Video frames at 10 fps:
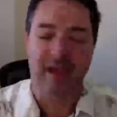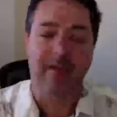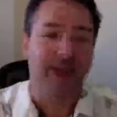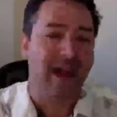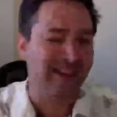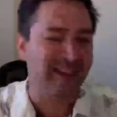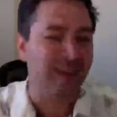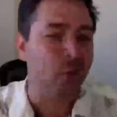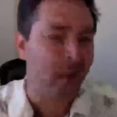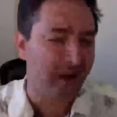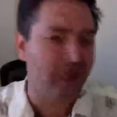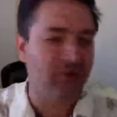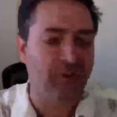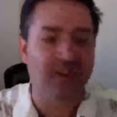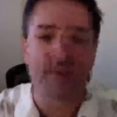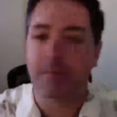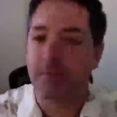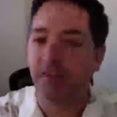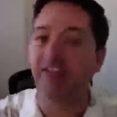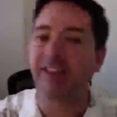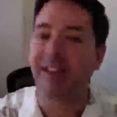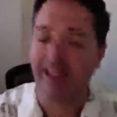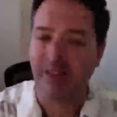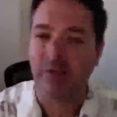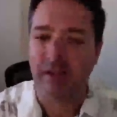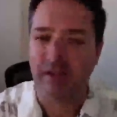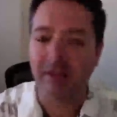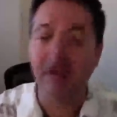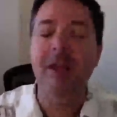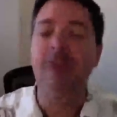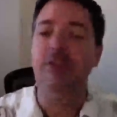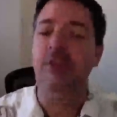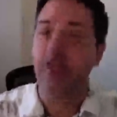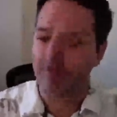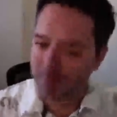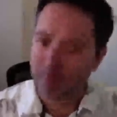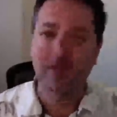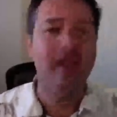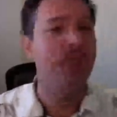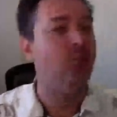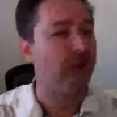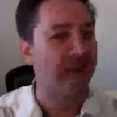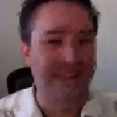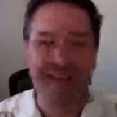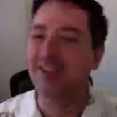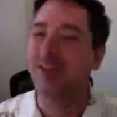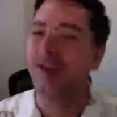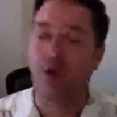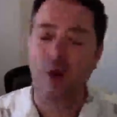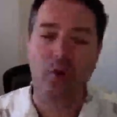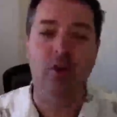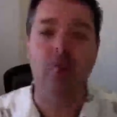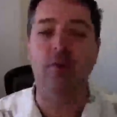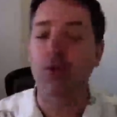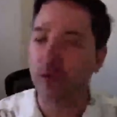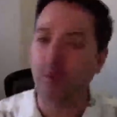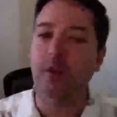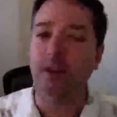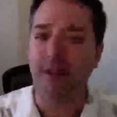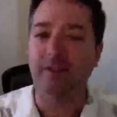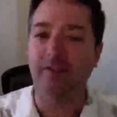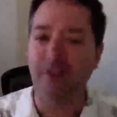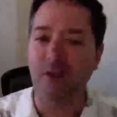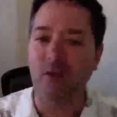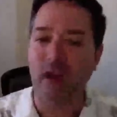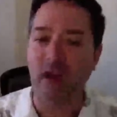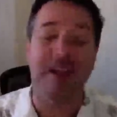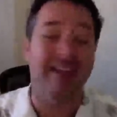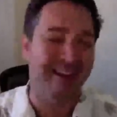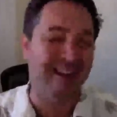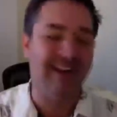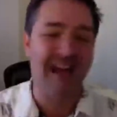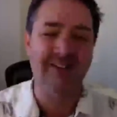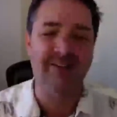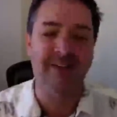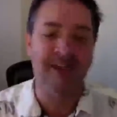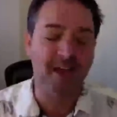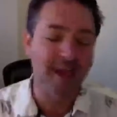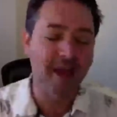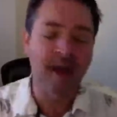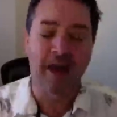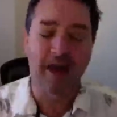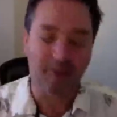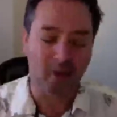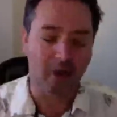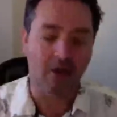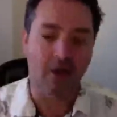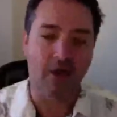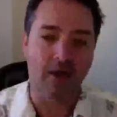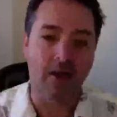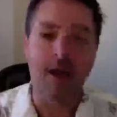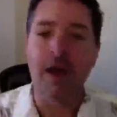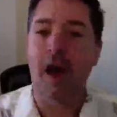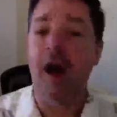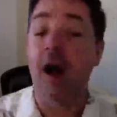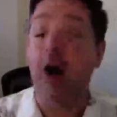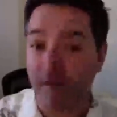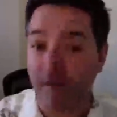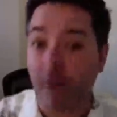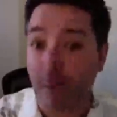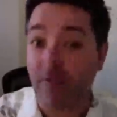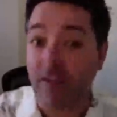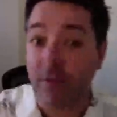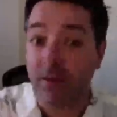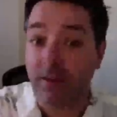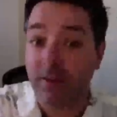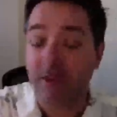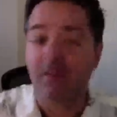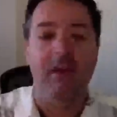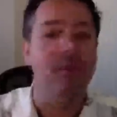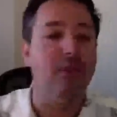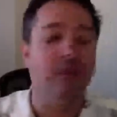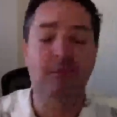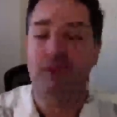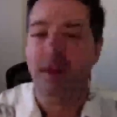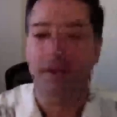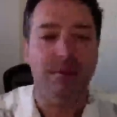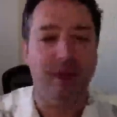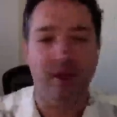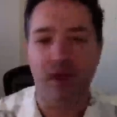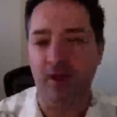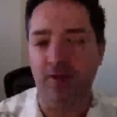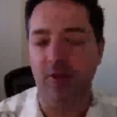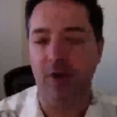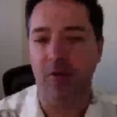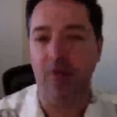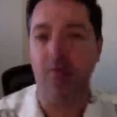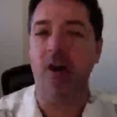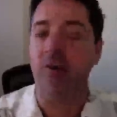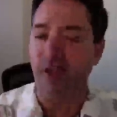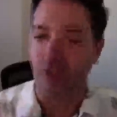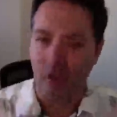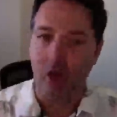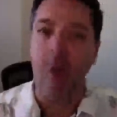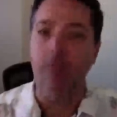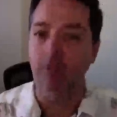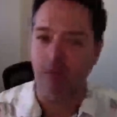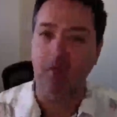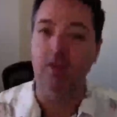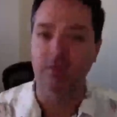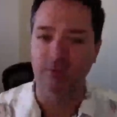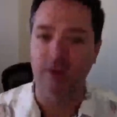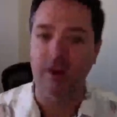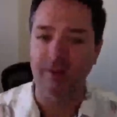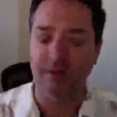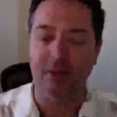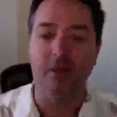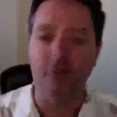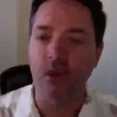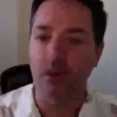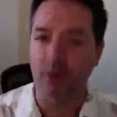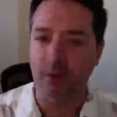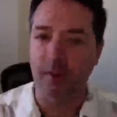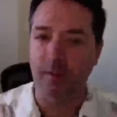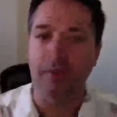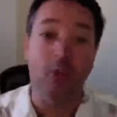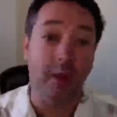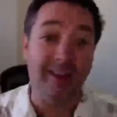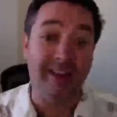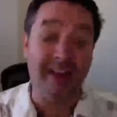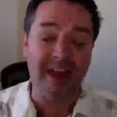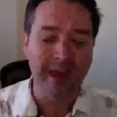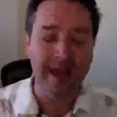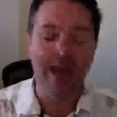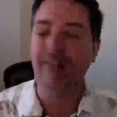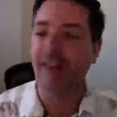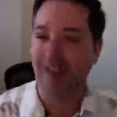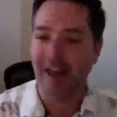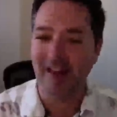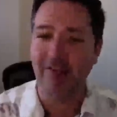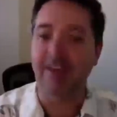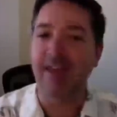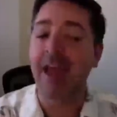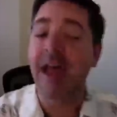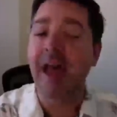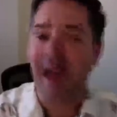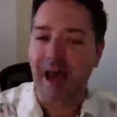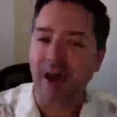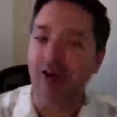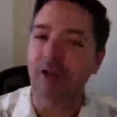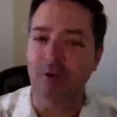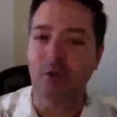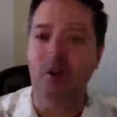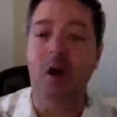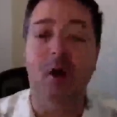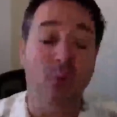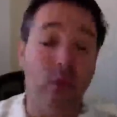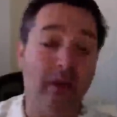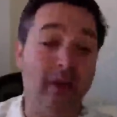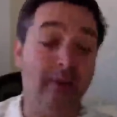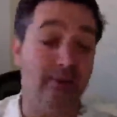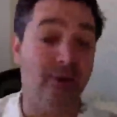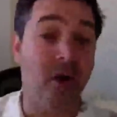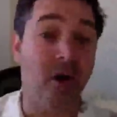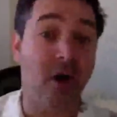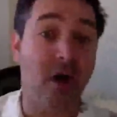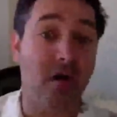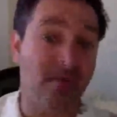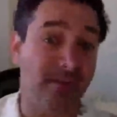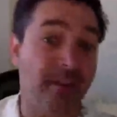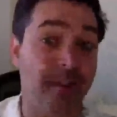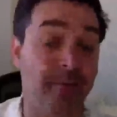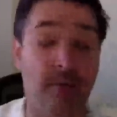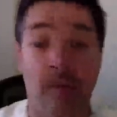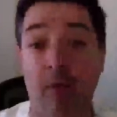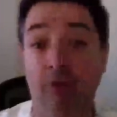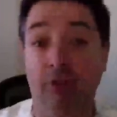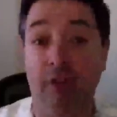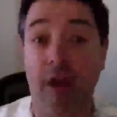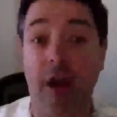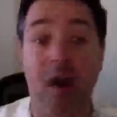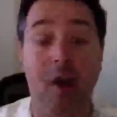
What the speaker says: asking questions to build engagement, so that people can really get to know you and you can really get to know them. And then lastly, I taught on a follow-up sequence that you can plug and play right into your autoresponder that will help to build this trust and authority with people quickly. And then lastly, how to do a really strong affiliate promotion